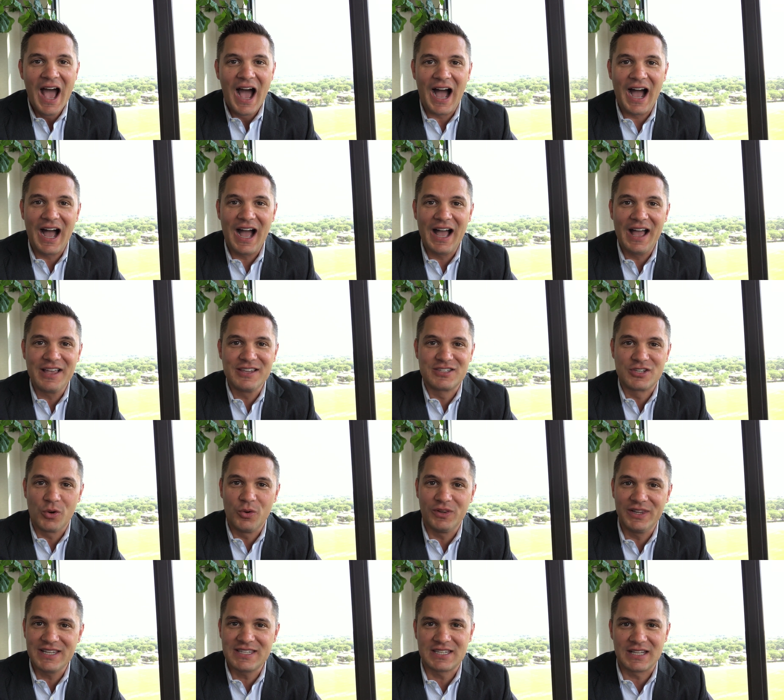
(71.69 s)
Uh,
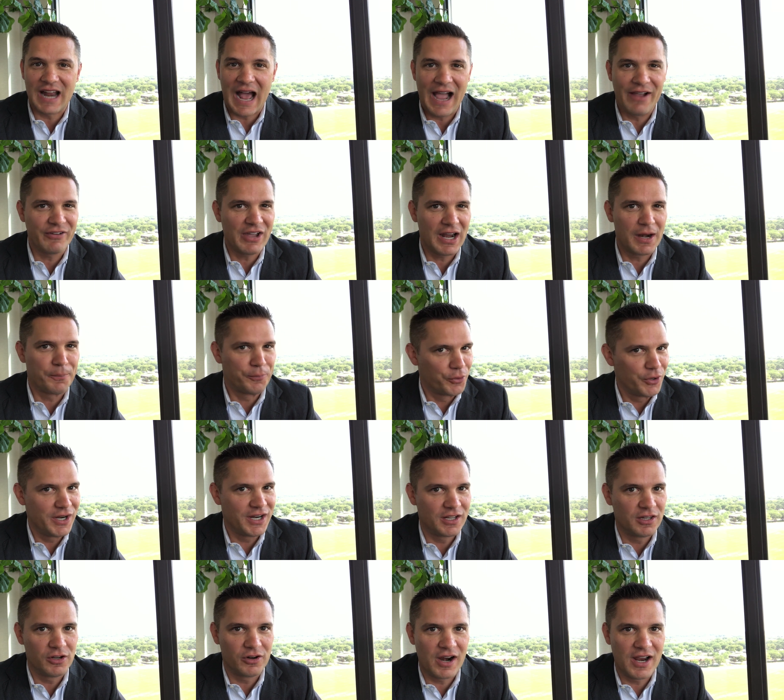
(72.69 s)
so listen, I've got a pretty
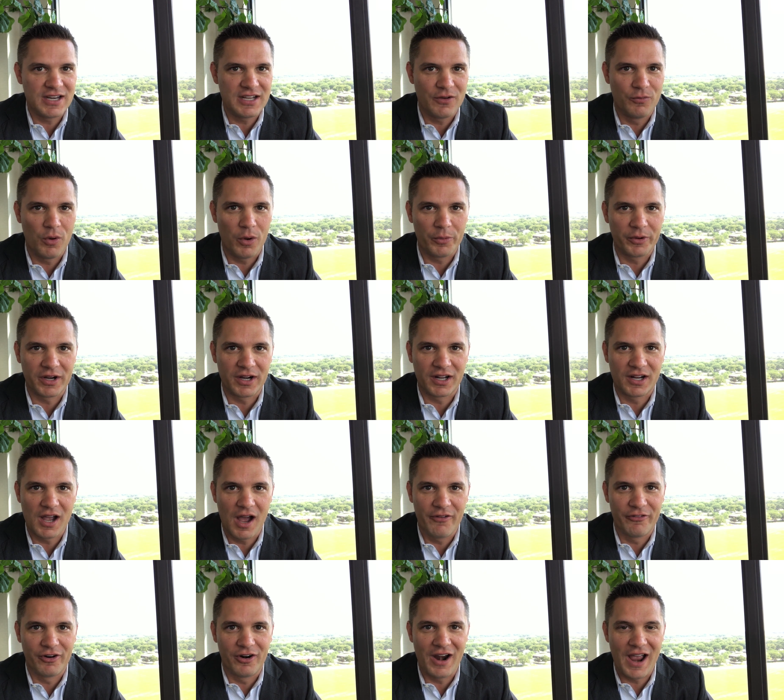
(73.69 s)
clear idea of what we're going to
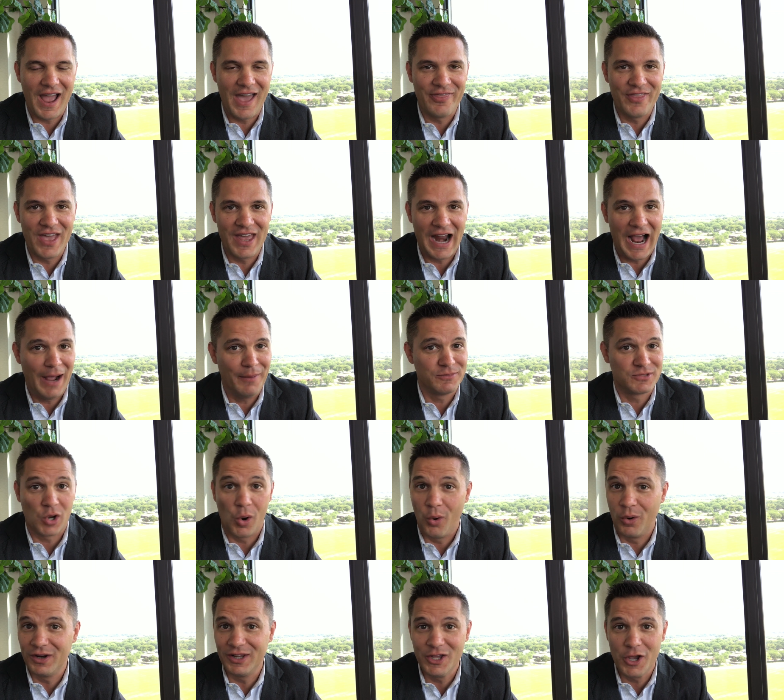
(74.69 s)
cover, and then I'm
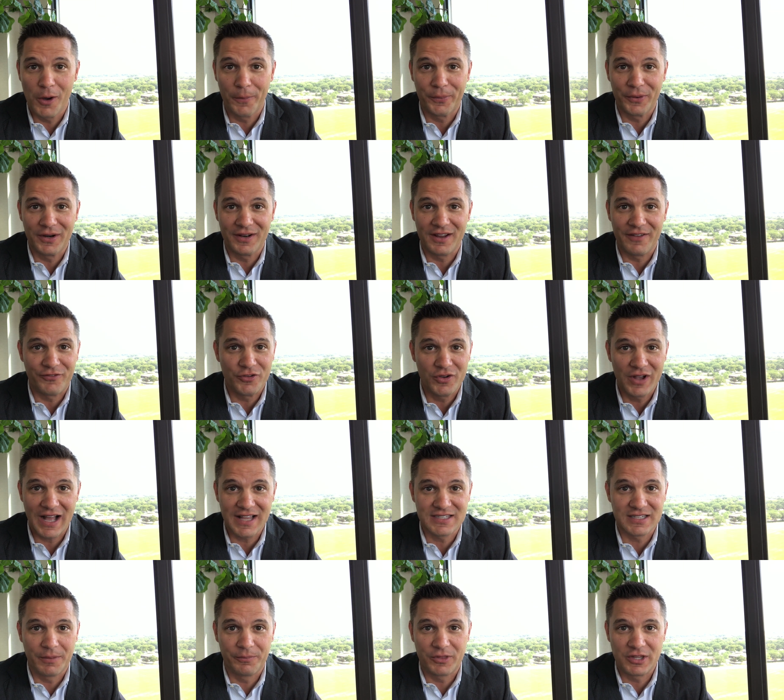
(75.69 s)
totally open if you
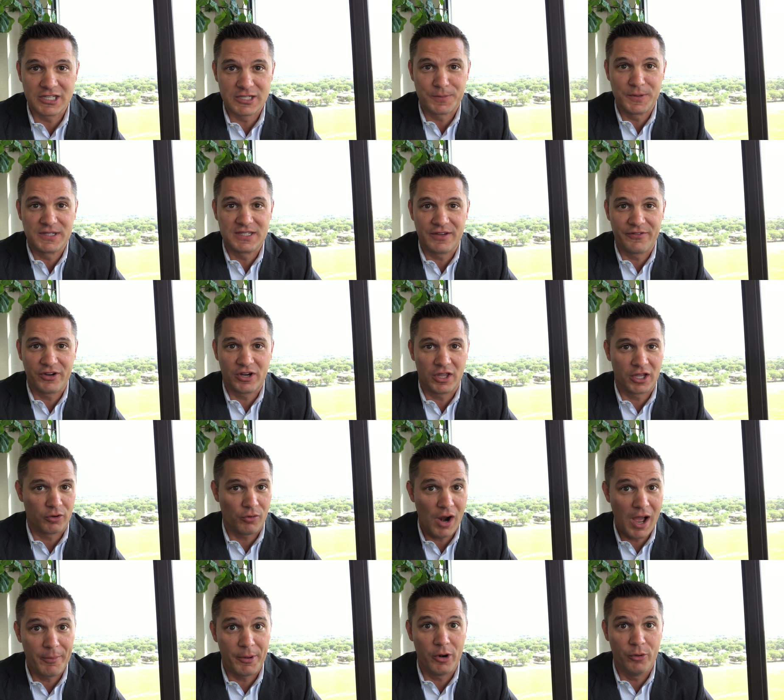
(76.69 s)
got something specific, like,
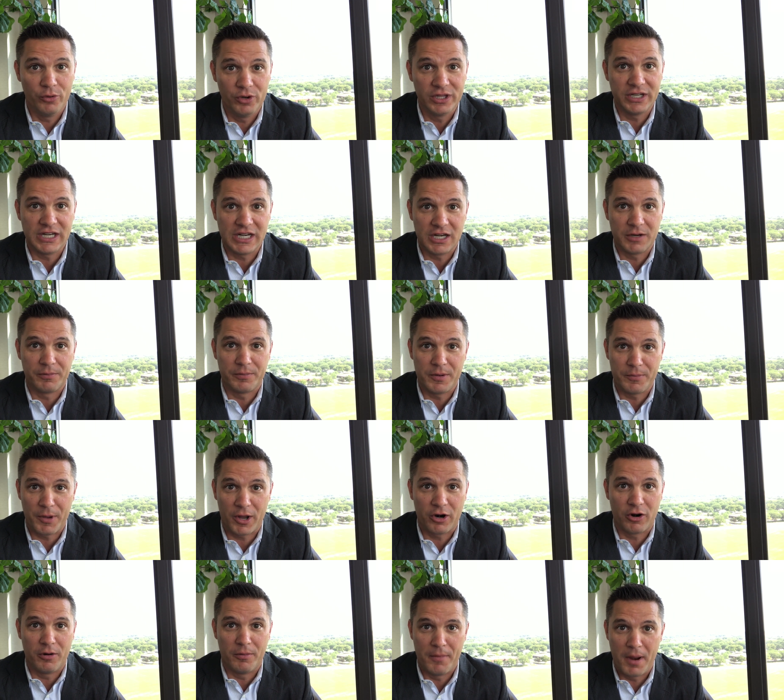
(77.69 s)
Robb, I really need to be
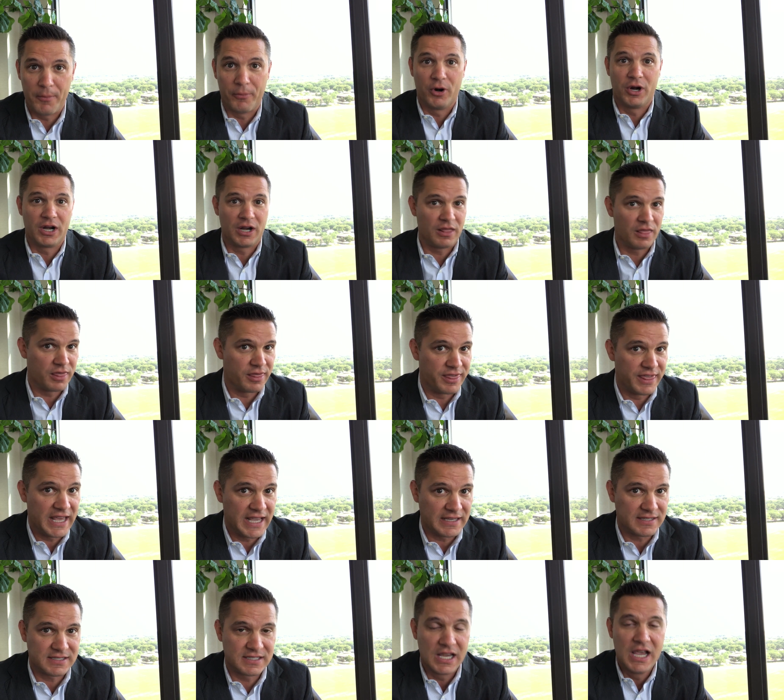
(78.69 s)
better at remembering
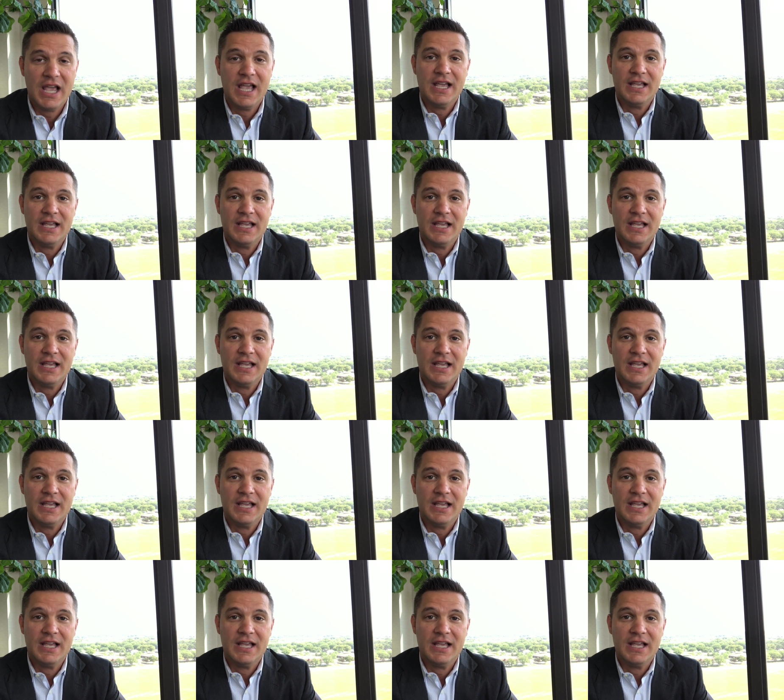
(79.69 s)
this